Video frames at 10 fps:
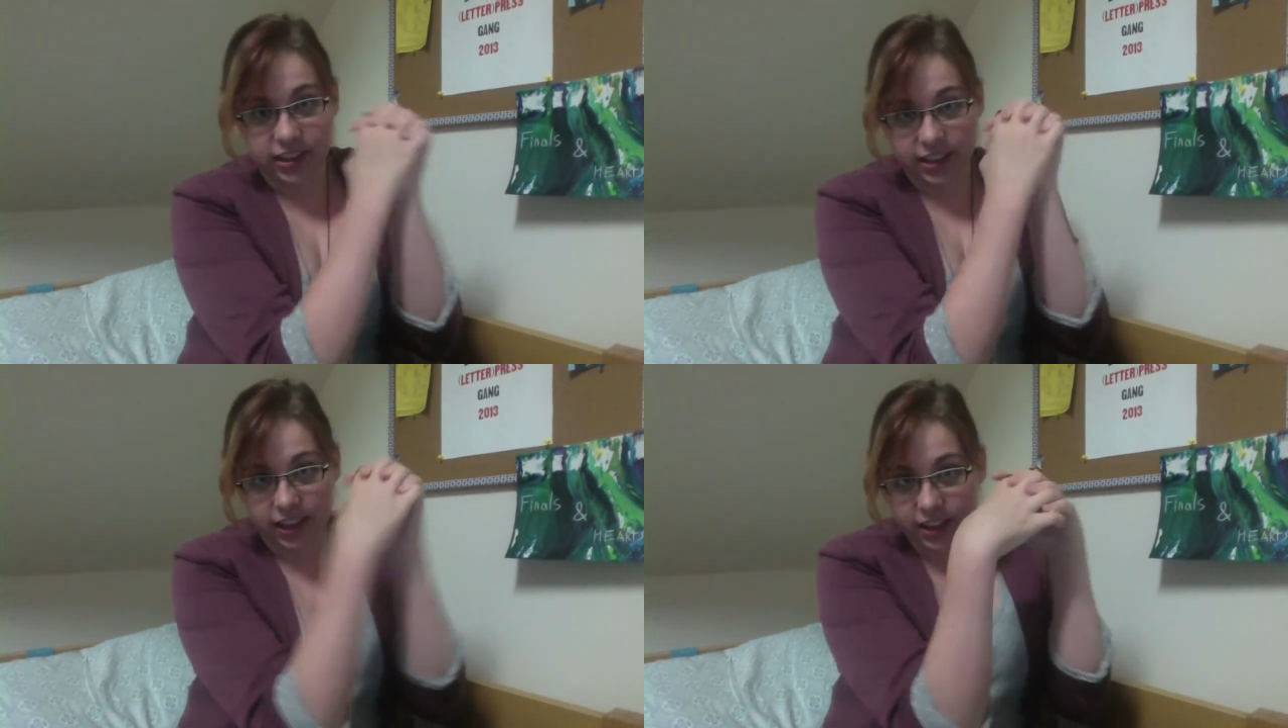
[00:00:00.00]

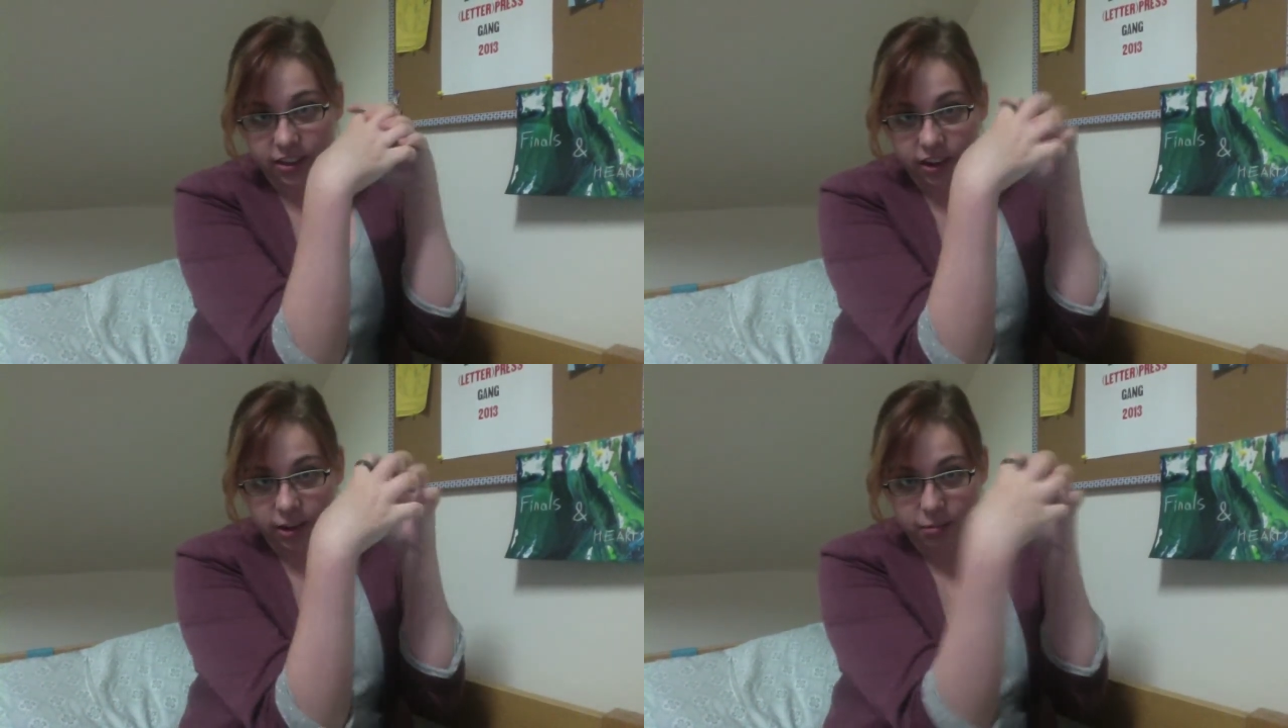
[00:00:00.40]
they
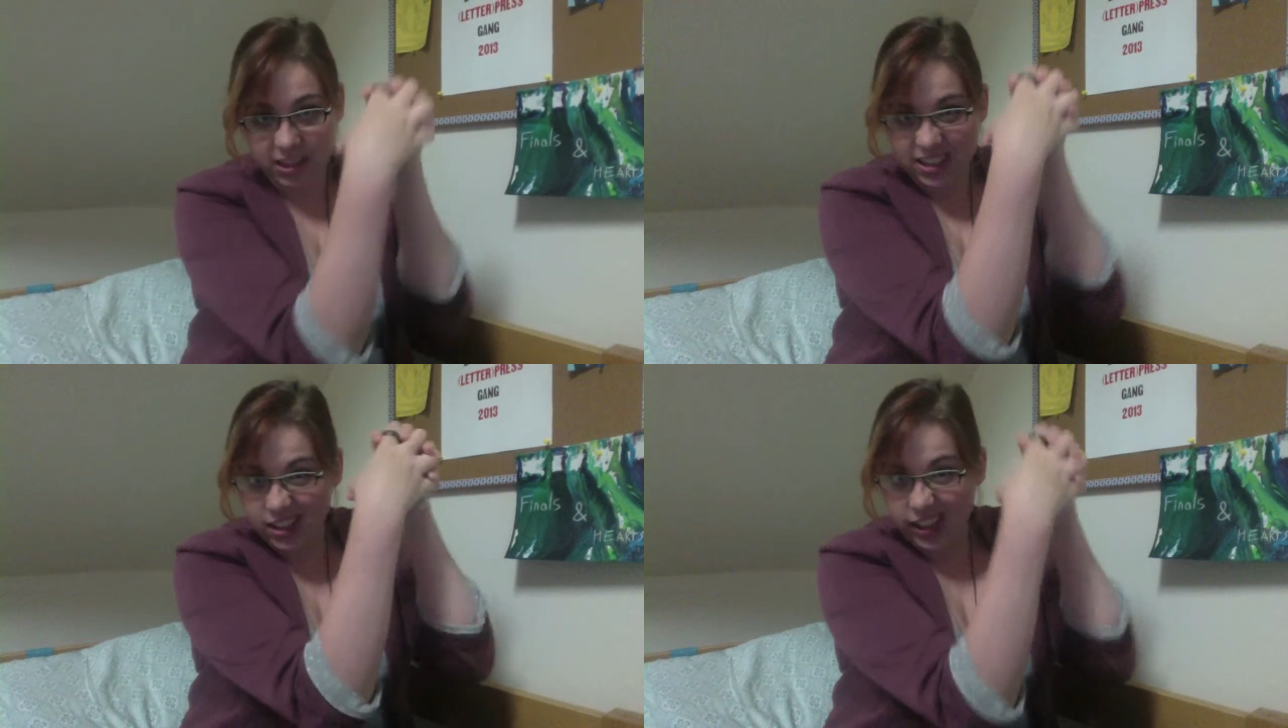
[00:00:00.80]
either come in
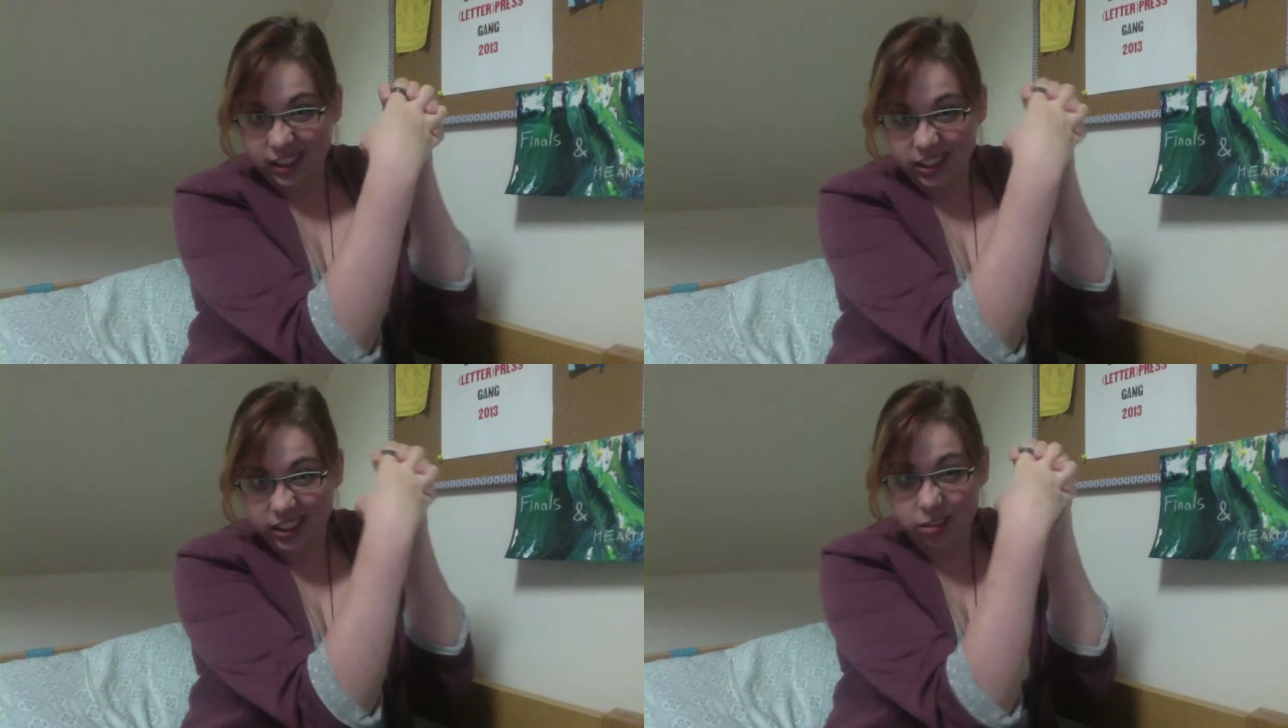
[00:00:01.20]
these, like,
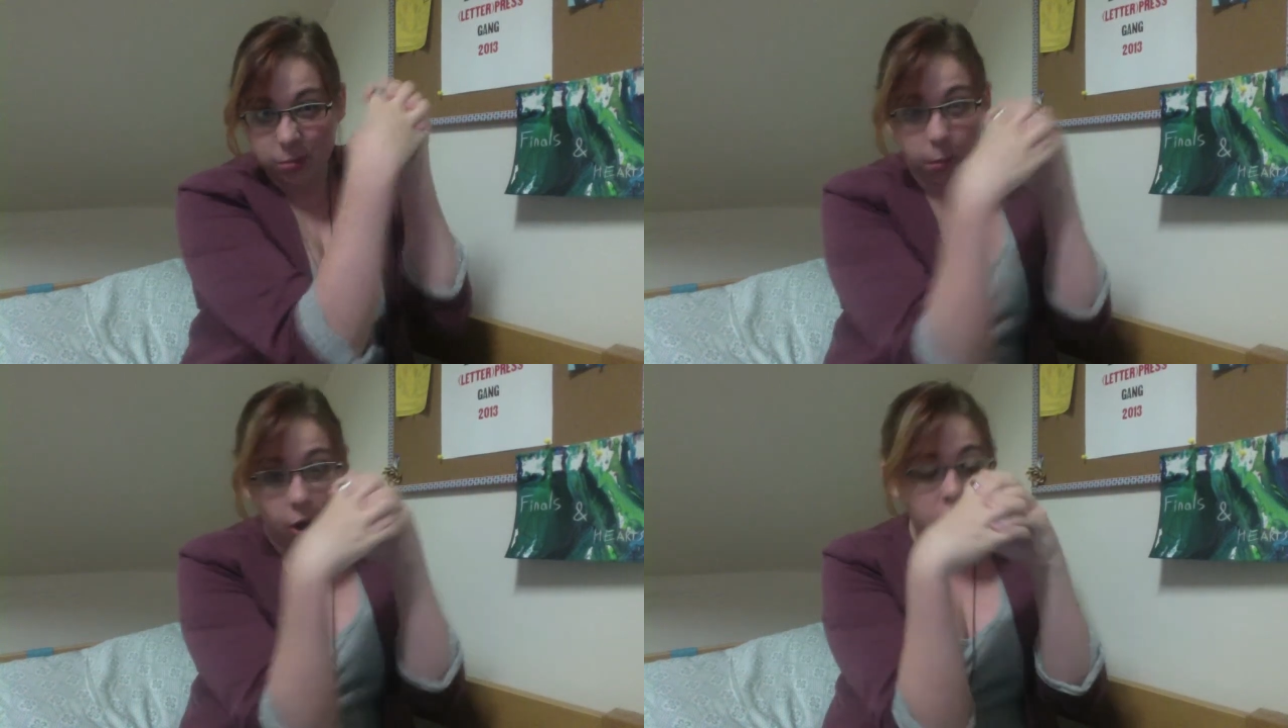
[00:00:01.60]
little
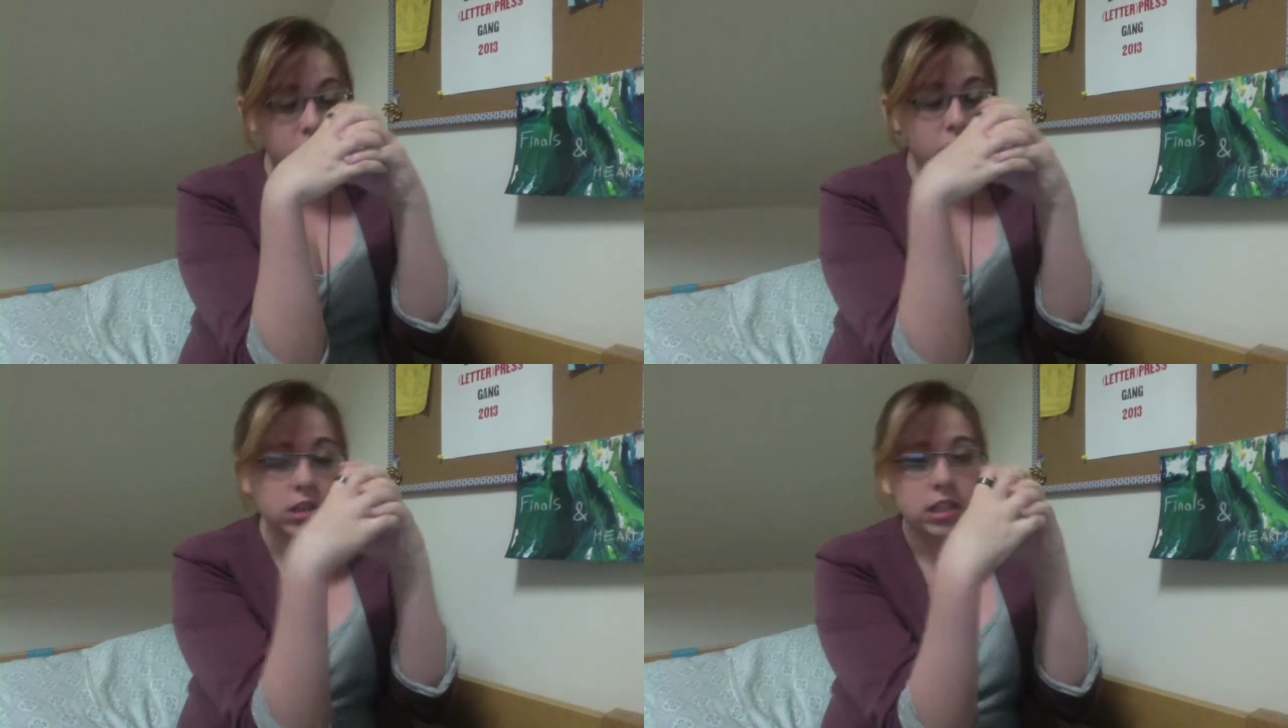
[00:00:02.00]

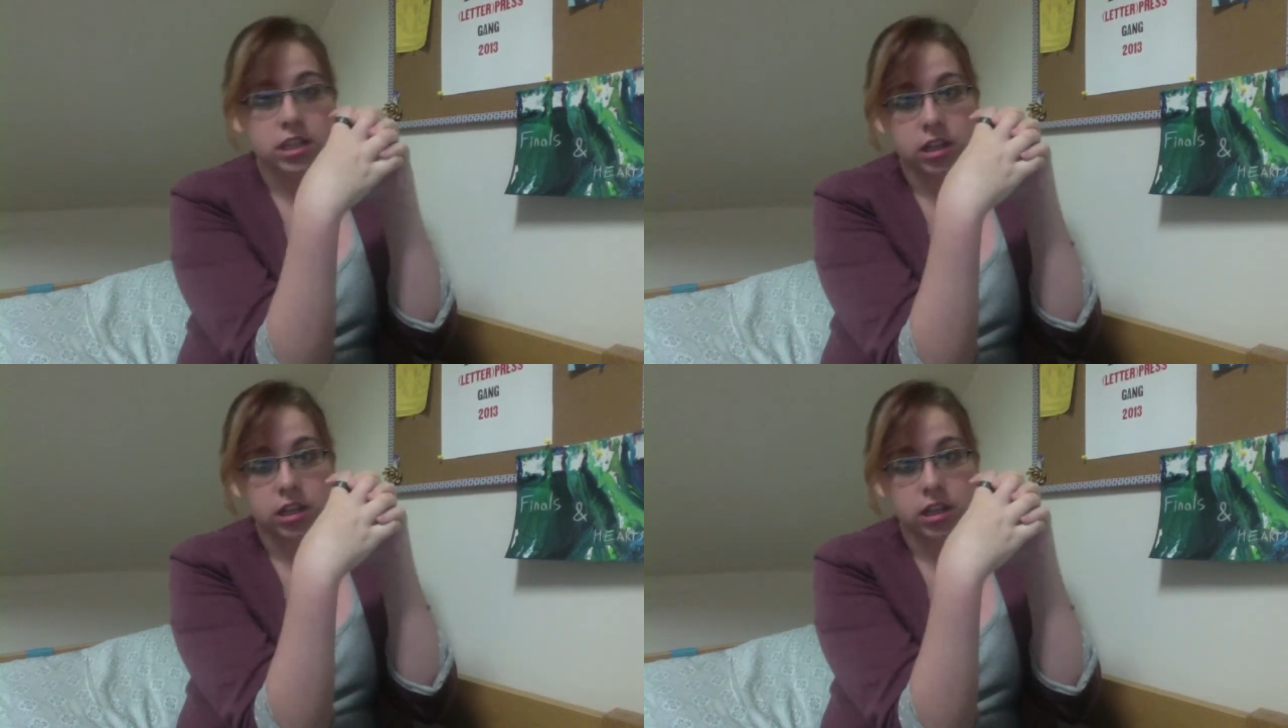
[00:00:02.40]
balls